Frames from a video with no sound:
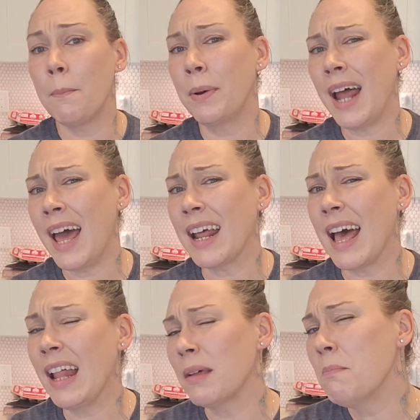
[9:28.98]
But at an
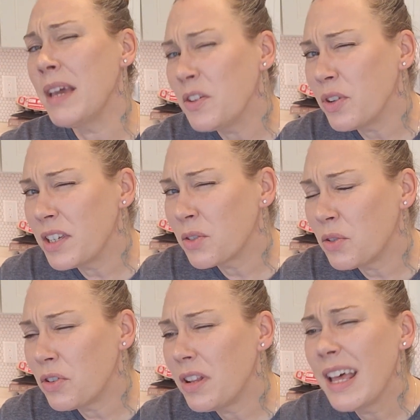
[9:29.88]
elementary
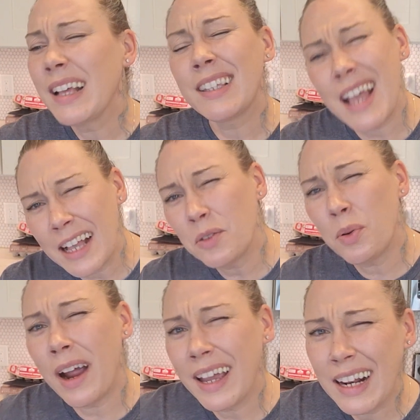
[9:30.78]
school, that's
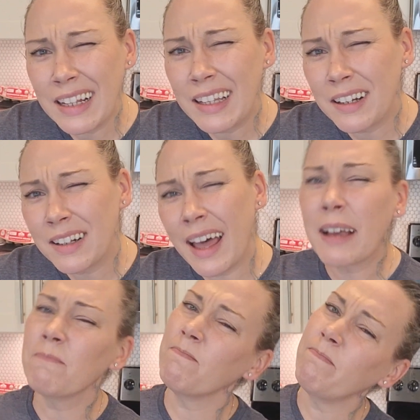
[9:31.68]
where I get a little
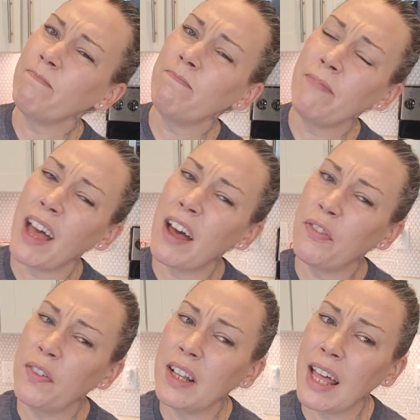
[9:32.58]
like, mm, I
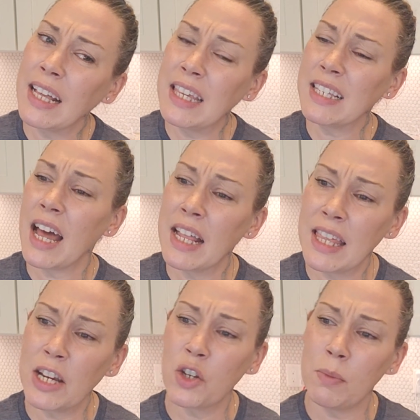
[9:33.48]
feel like these kind of
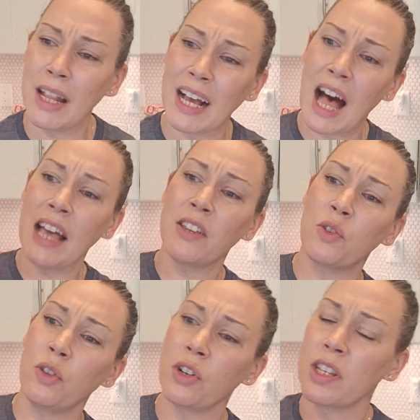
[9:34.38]
things should be like high
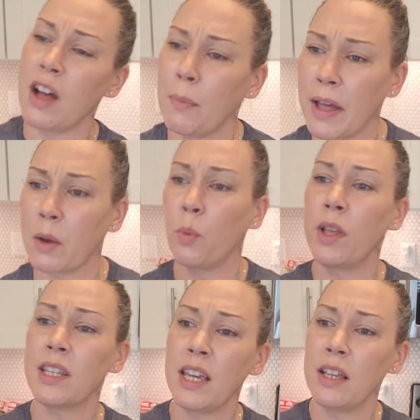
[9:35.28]
schoolers and up. Like
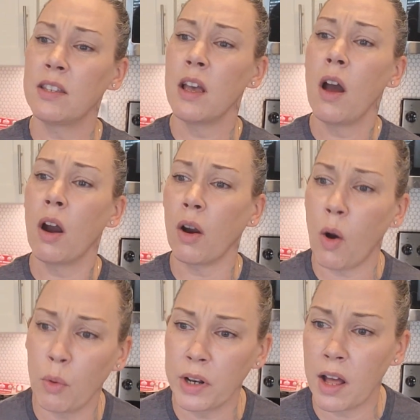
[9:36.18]
once kids are
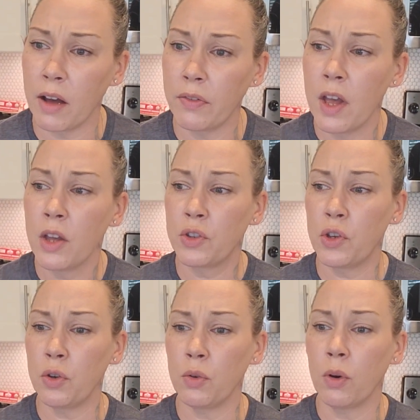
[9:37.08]
old enough
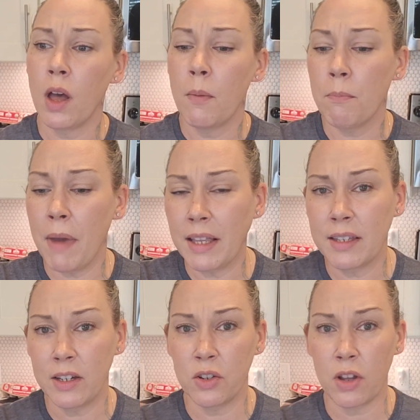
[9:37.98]
to make
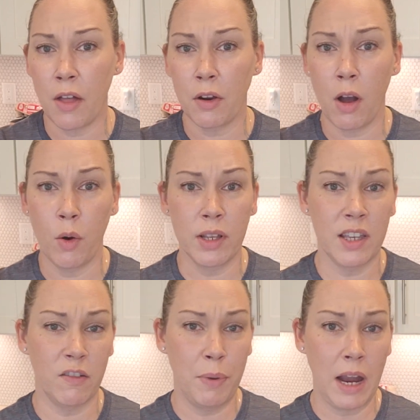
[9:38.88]
decisions on their own
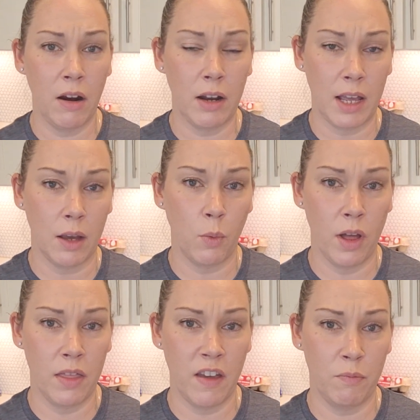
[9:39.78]
instead of parroting
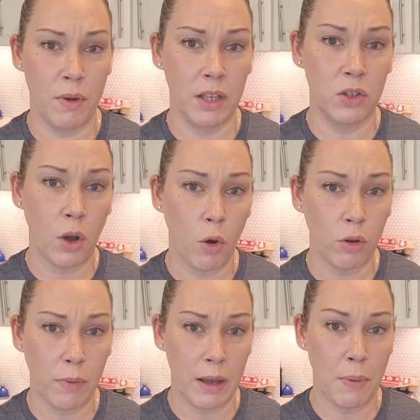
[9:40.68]
what they've been
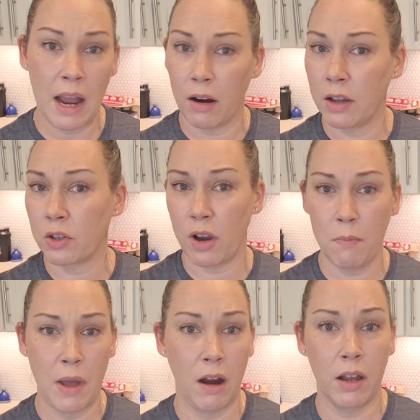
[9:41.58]
told by parents,
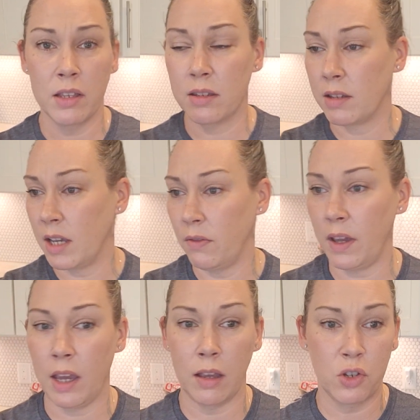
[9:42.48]
grandparents,
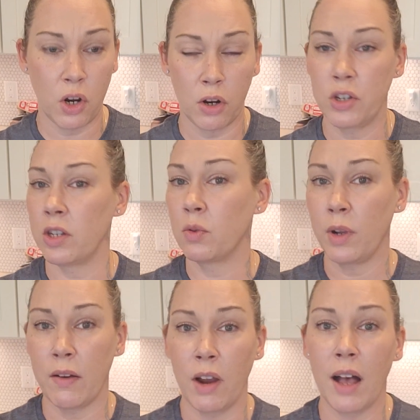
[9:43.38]
TV, churches,
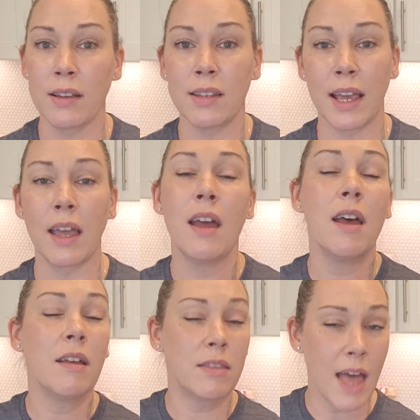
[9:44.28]
whatever else. Like
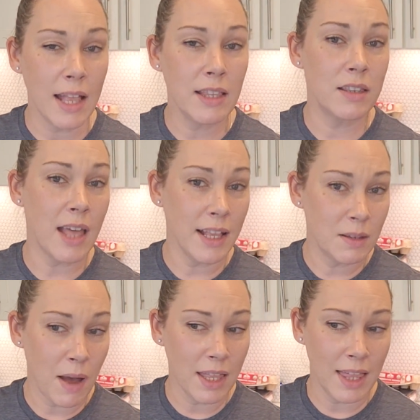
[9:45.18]
that's that's
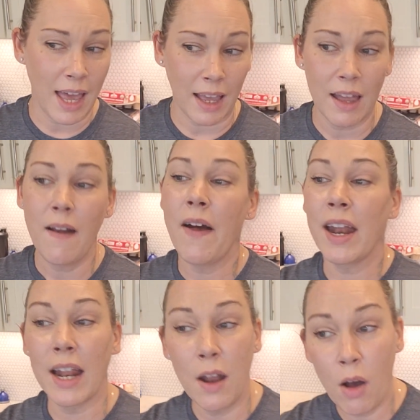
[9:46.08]
my thing.
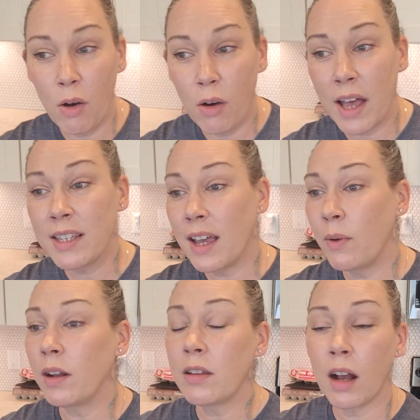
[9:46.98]
And I know I say
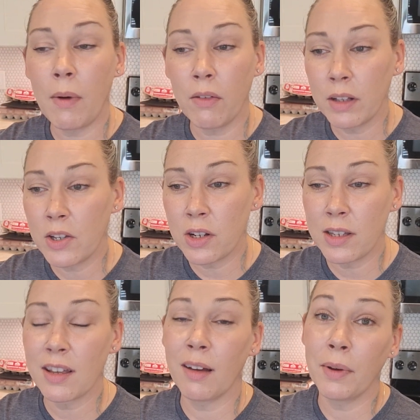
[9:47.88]
we don't talk about religion
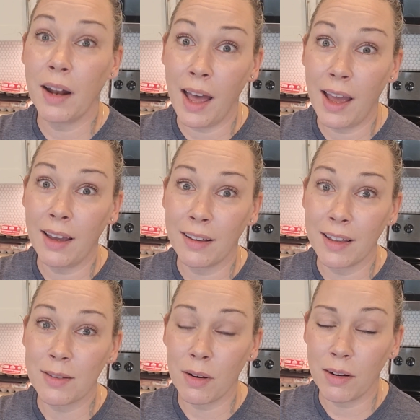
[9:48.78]
and stuff, but hey,
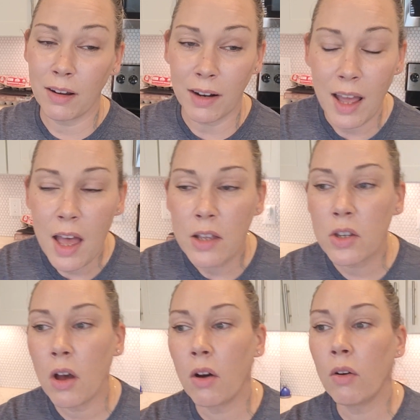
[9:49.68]
that's what we're doing.
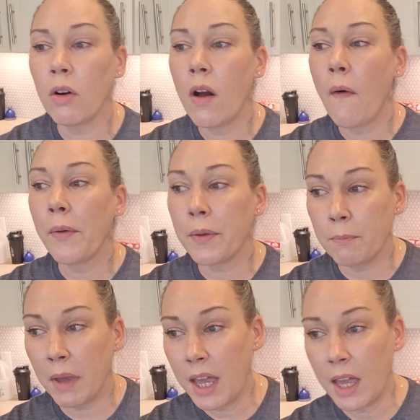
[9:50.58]
So
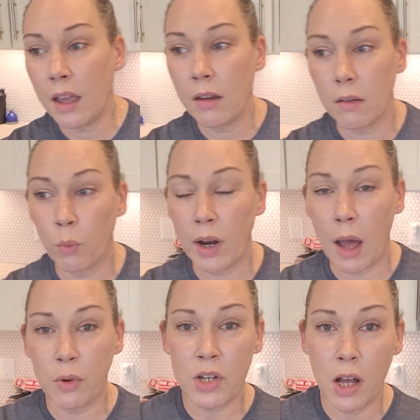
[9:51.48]
me, when
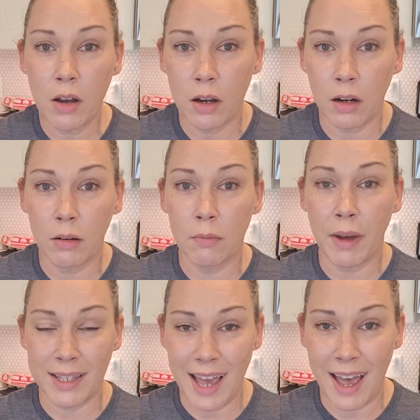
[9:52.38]
I was younger,
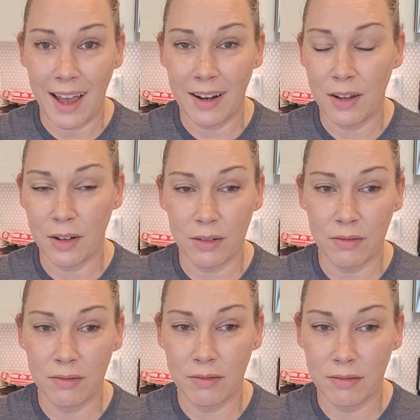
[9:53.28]
my dad
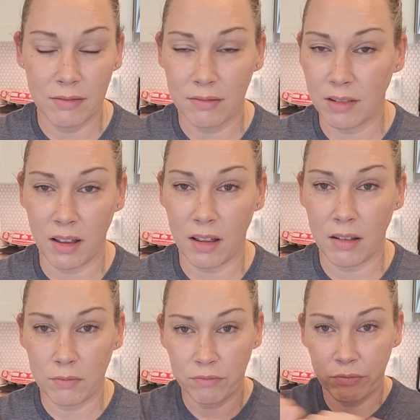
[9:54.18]
who,
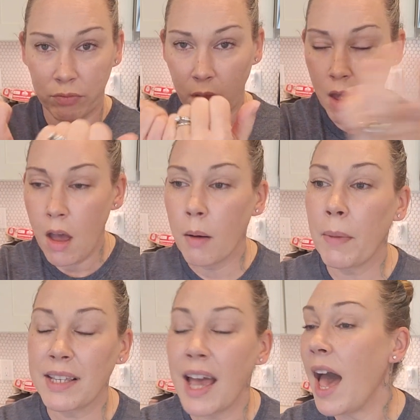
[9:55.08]
ugh,
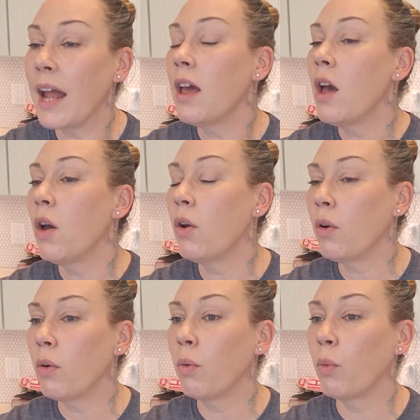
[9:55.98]
my dad
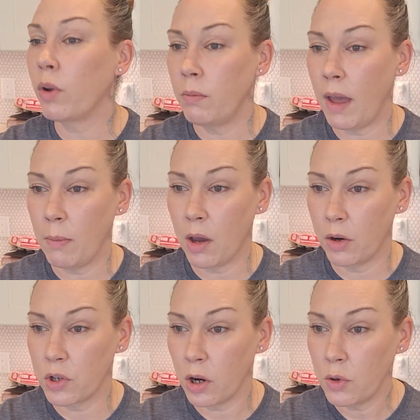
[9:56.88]
who would make me go
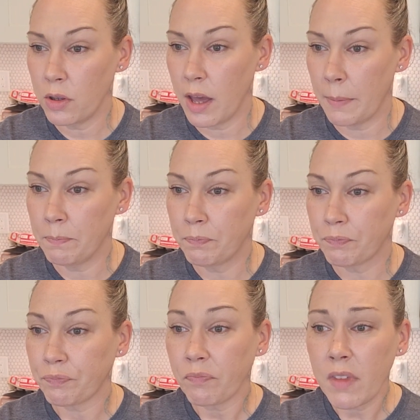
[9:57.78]
to church with him
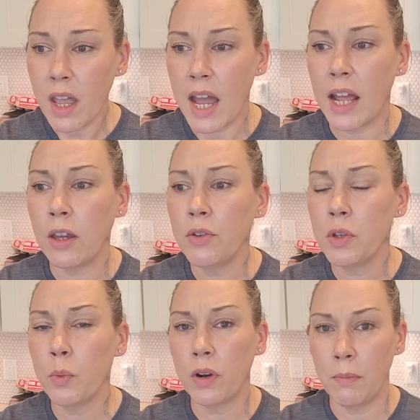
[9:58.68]
and I use
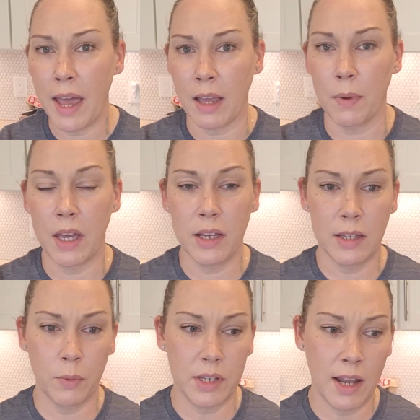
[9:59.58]
the word make because
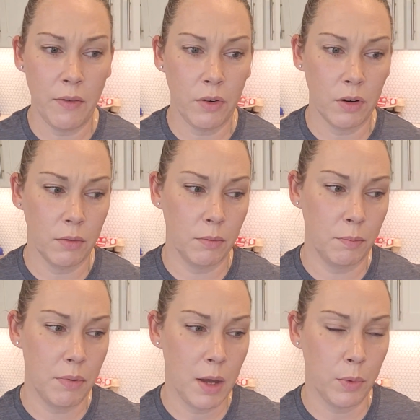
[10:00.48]
it was never
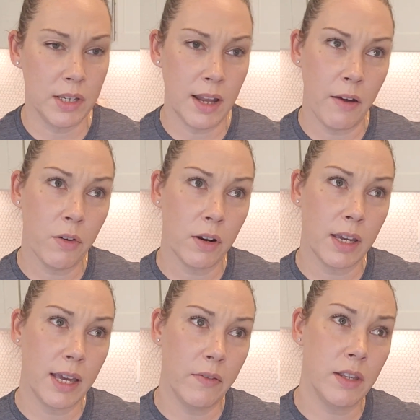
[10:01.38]
it was never
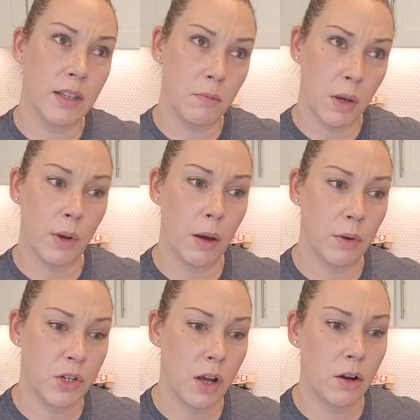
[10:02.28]
given to me when I
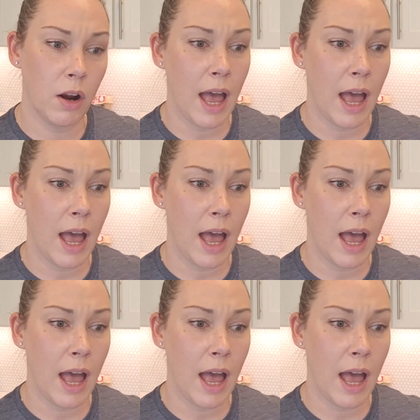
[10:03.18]
was younger